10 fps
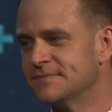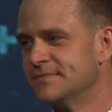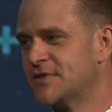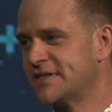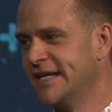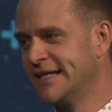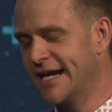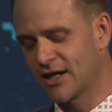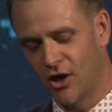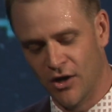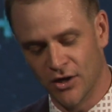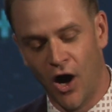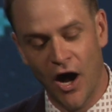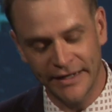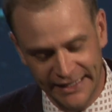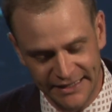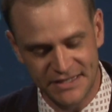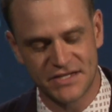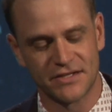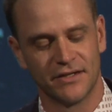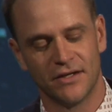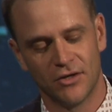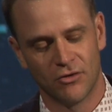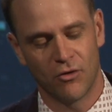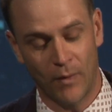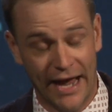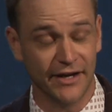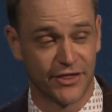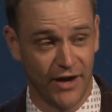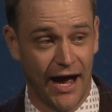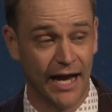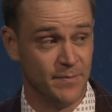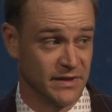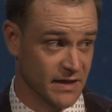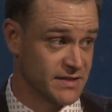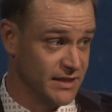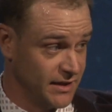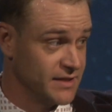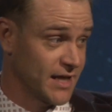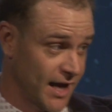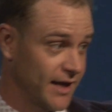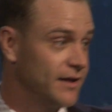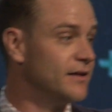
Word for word: to King Eglon on his right thigh because he is a